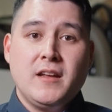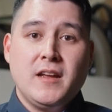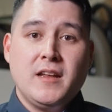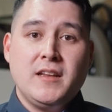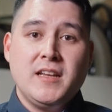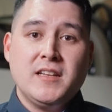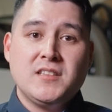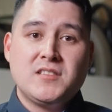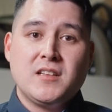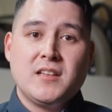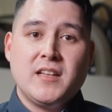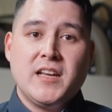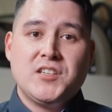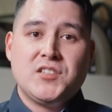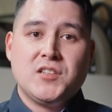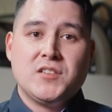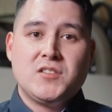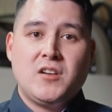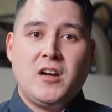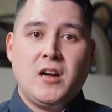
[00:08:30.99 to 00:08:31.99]
and
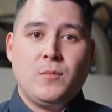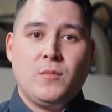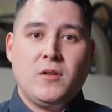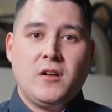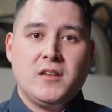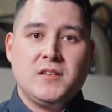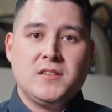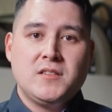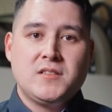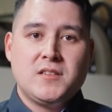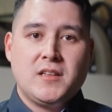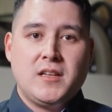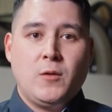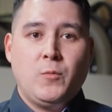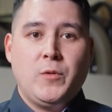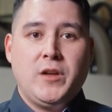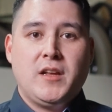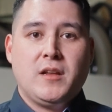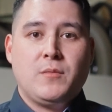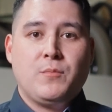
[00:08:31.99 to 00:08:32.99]
installation timeline so that
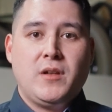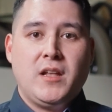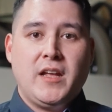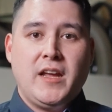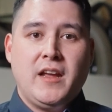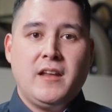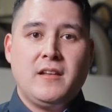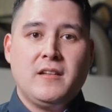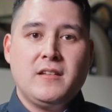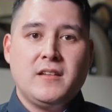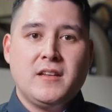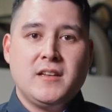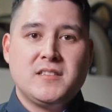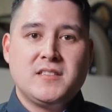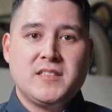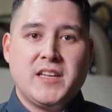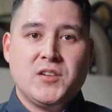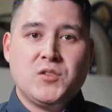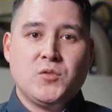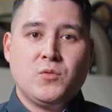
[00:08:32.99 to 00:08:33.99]
we can plan and
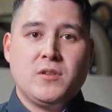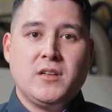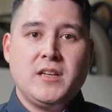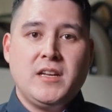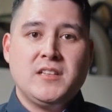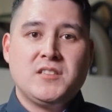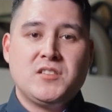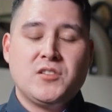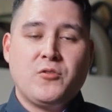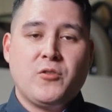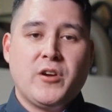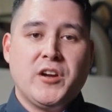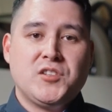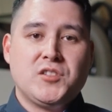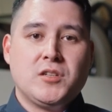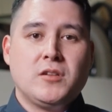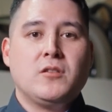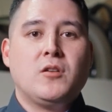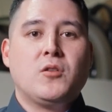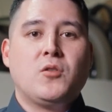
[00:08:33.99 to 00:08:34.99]
schedule the
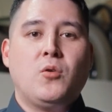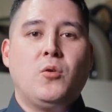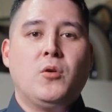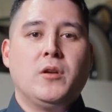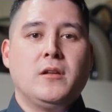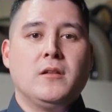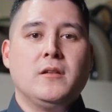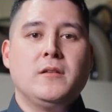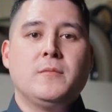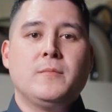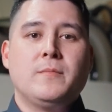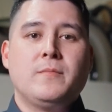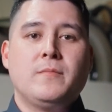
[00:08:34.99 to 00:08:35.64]
integration accordingly.